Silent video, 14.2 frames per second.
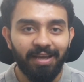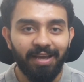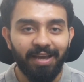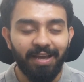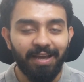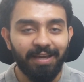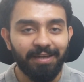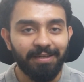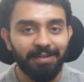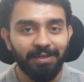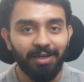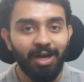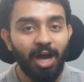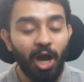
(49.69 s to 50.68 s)
and
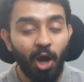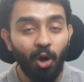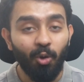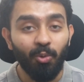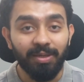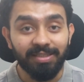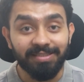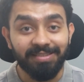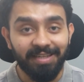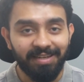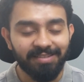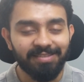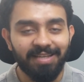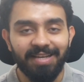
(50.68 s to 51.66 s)
how is
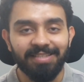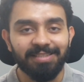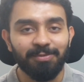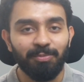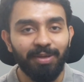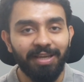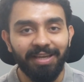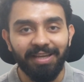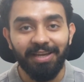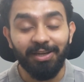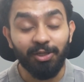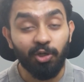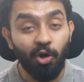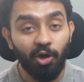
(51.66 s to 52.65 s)
data science being
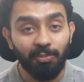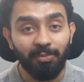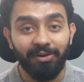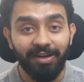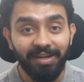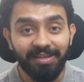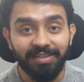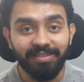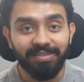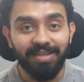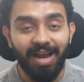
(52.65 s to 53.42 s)
incorporated